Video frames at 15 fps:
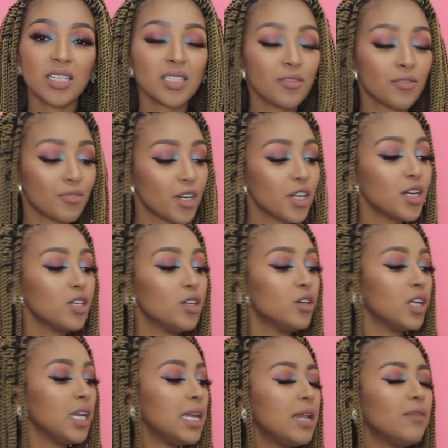is a very
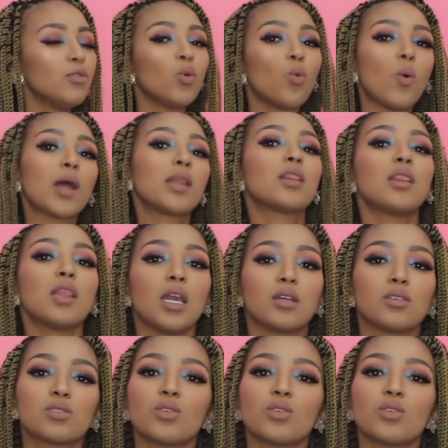level one thing.